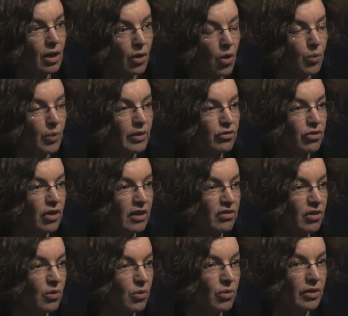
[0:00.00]
along with
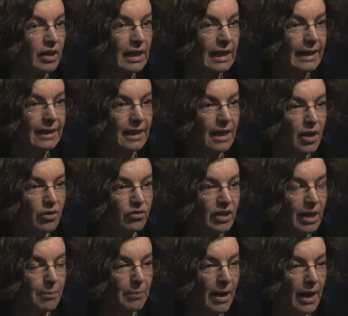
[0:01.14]
Trust Law and the Clean Clothes
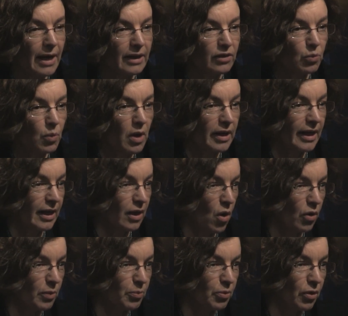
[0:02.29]
Campaign, is working
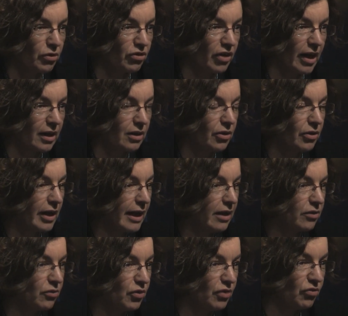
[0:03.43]
on a project looking
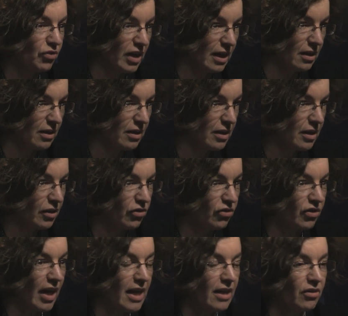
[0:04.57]
at 15
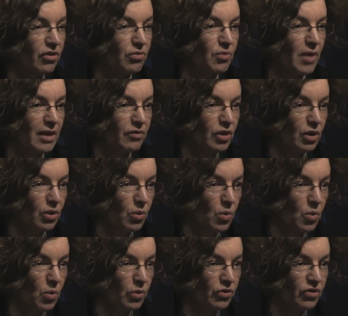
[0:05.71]
states, relevant
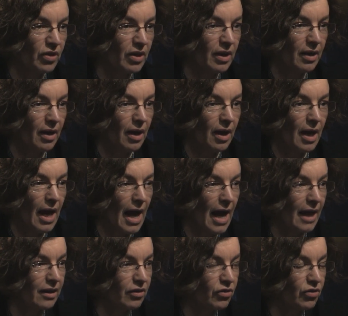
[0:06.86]
laws,
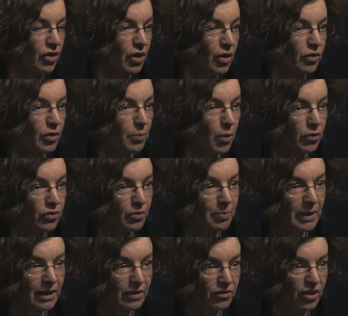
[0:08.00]
and the
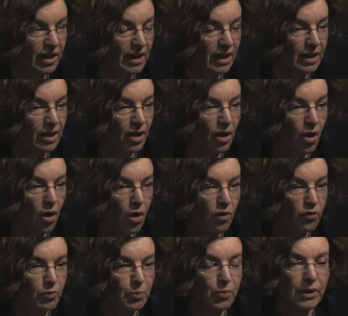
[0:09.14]
possibility
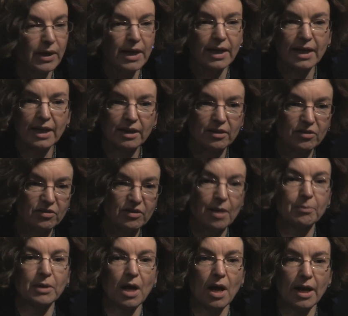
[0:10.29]
of bringing in
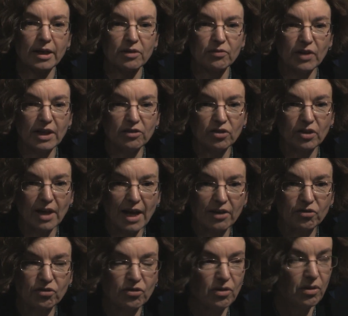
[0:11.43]
some kind of
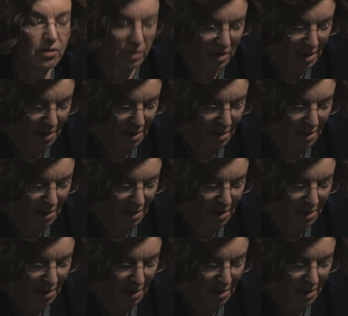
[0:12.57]
international